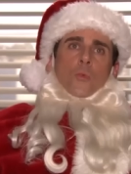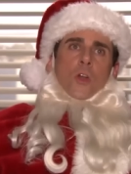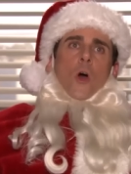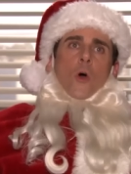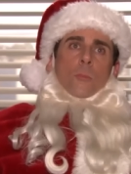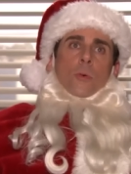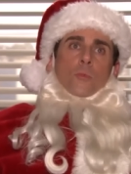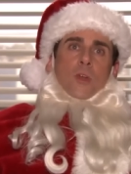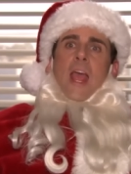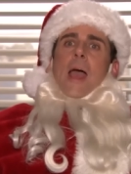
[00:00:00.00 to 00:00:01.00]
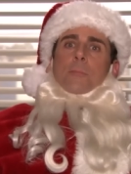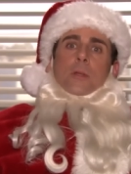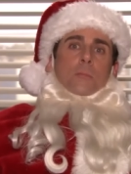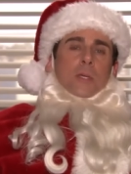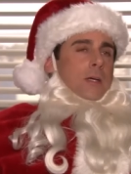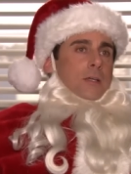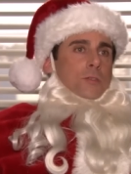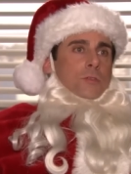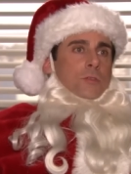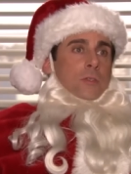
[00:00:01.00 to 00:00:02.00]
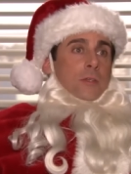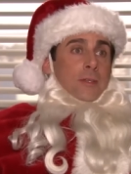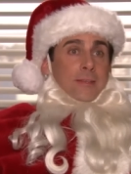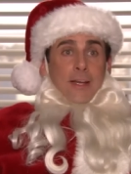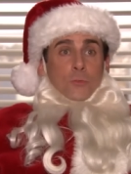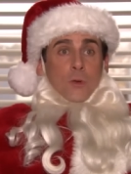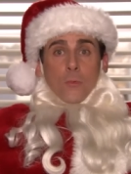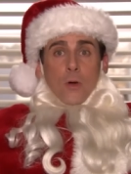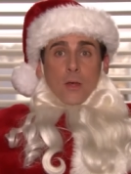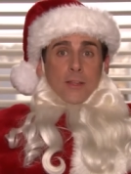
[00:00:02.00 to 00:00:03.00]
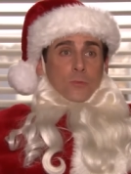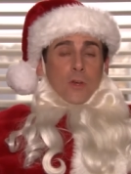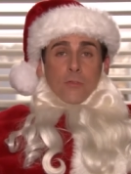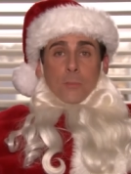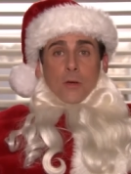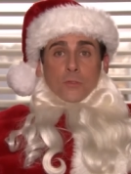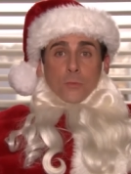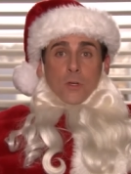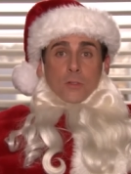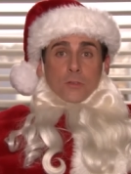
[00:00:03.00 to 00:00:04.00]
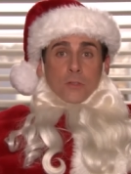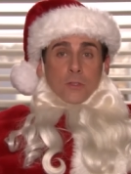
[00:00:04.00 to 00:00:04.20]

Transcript: Instead of being worried about money, for the Christmas party, he offers to pay for everything